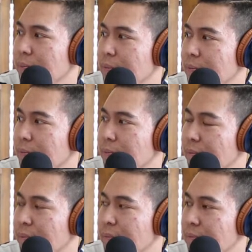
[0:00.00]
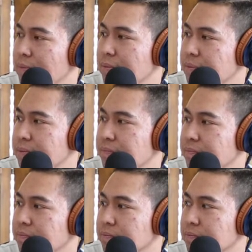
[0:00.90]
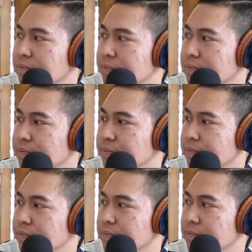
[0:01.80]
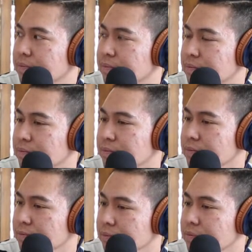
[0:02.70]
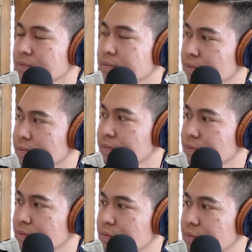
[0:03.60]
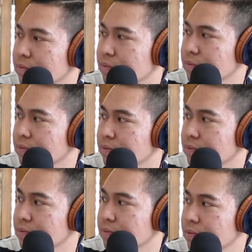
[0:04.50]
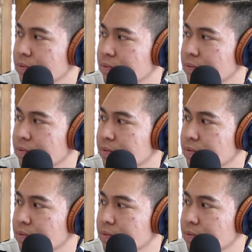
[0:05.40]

The person shown says nothing.